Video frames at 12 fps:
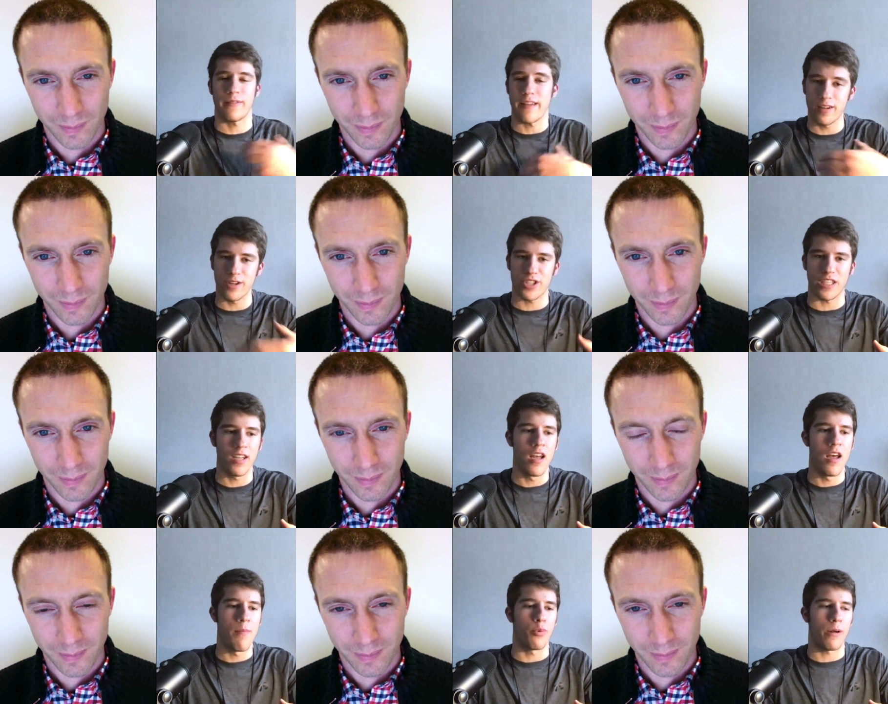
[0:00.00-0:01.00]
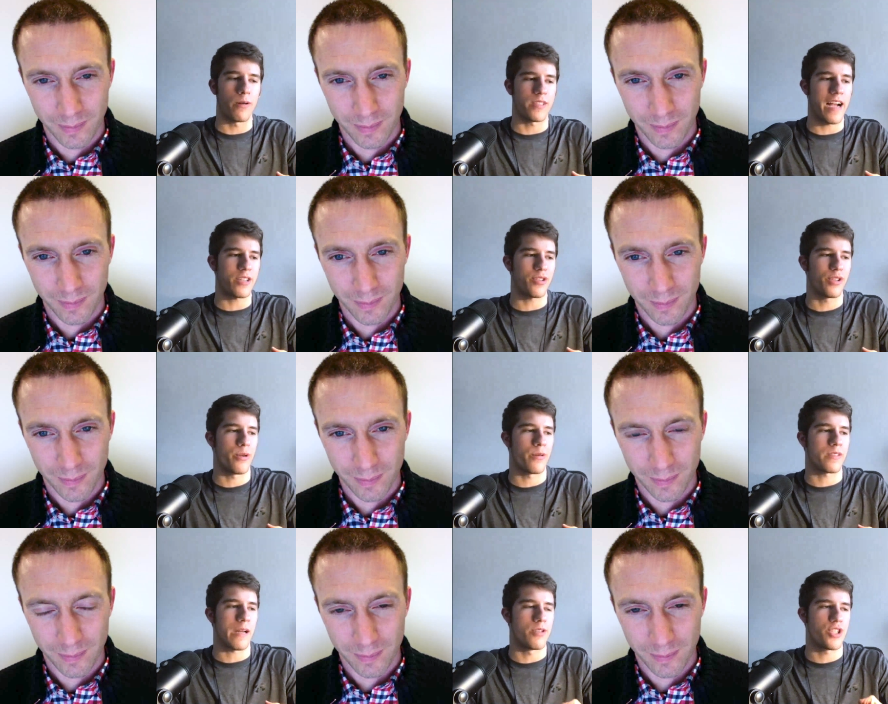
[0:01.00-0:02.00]
Speaker 1: of energy but what i was actually
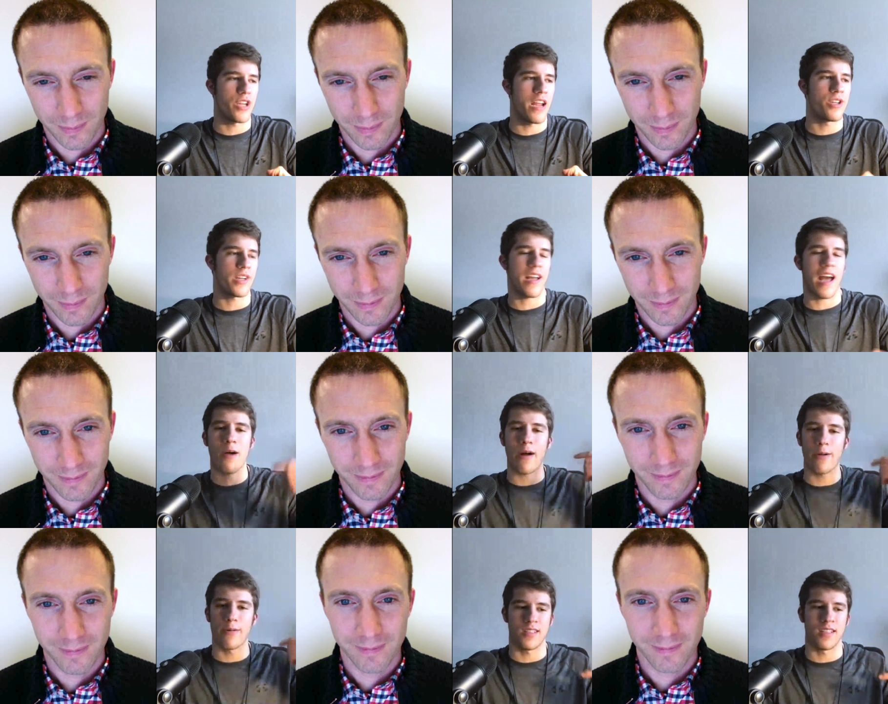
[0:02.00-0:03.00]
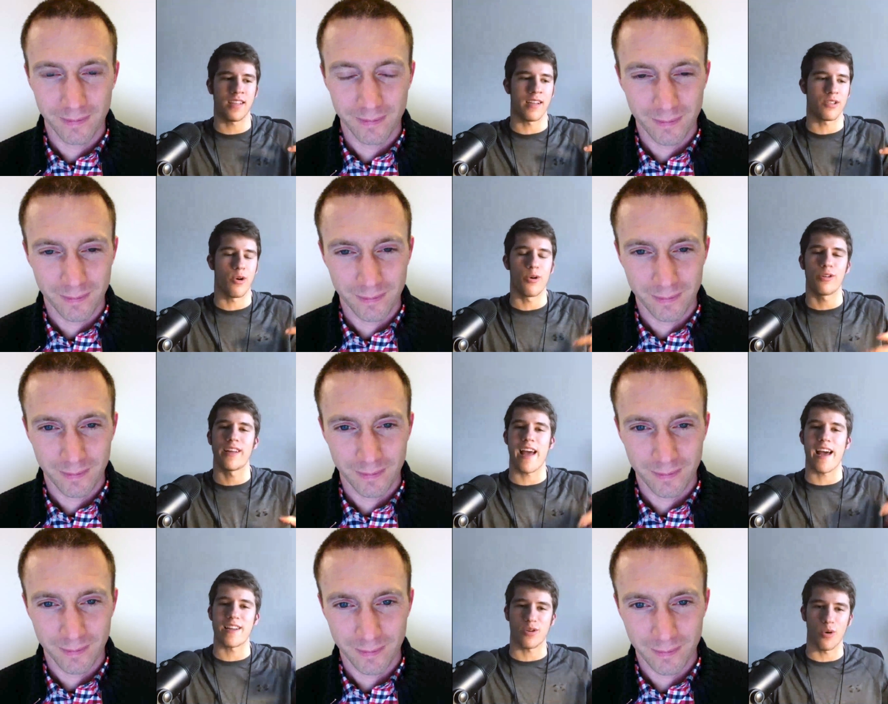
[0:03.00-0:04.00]
doing was i was changing how i was thinking totally
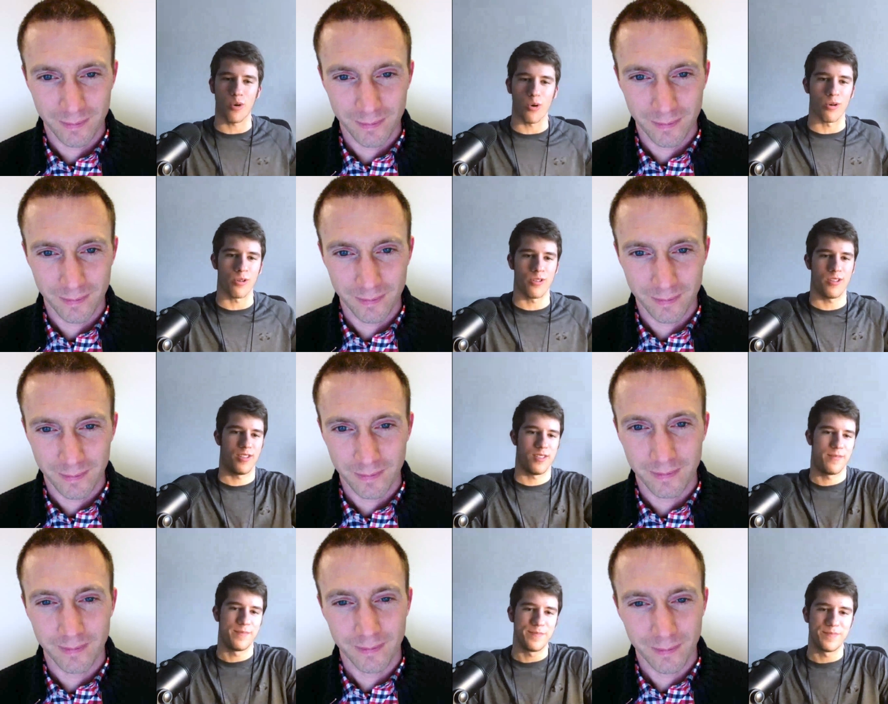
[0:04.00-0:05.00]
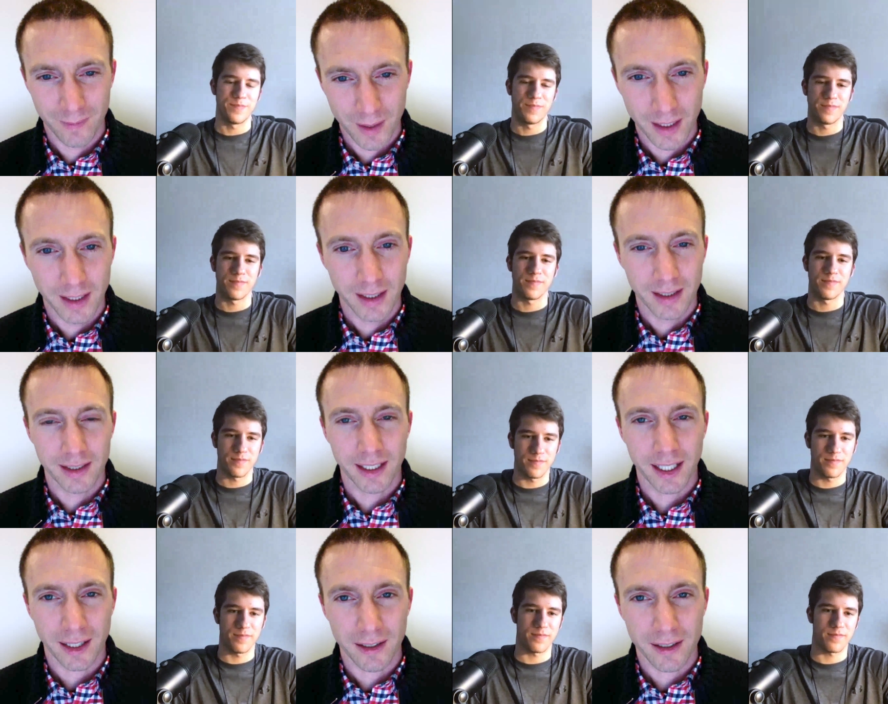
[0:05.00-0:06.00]
as a whole
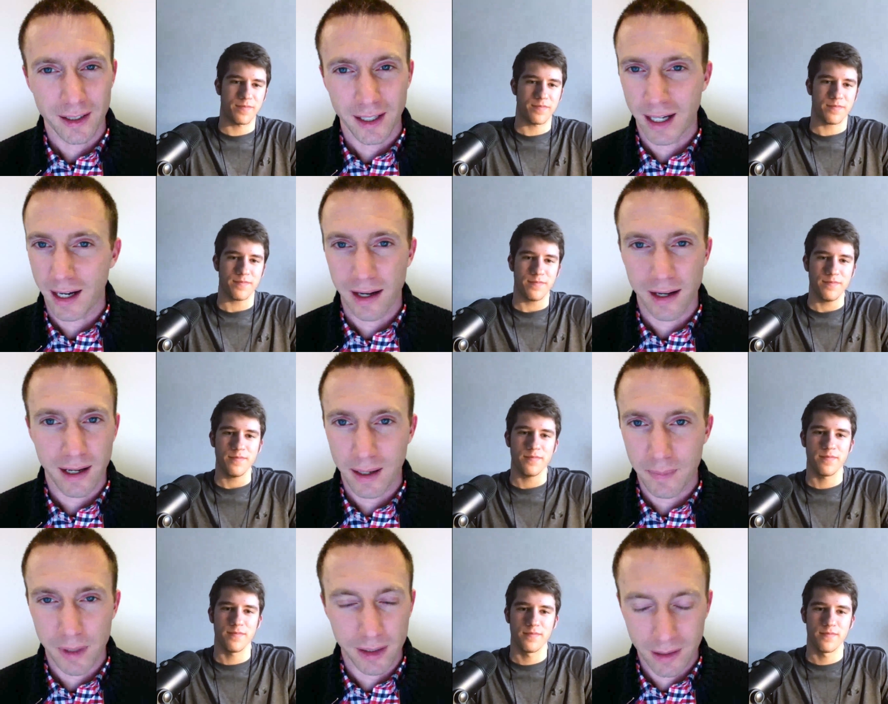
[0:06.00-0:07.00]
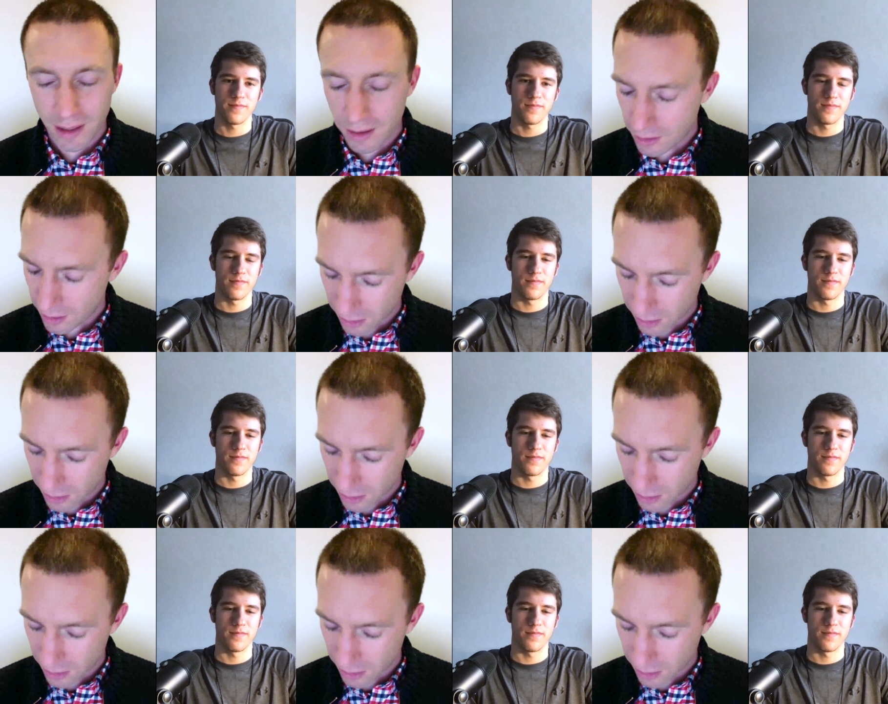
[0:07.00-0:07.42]
Speaker 2: yeah yeah i, I mean it's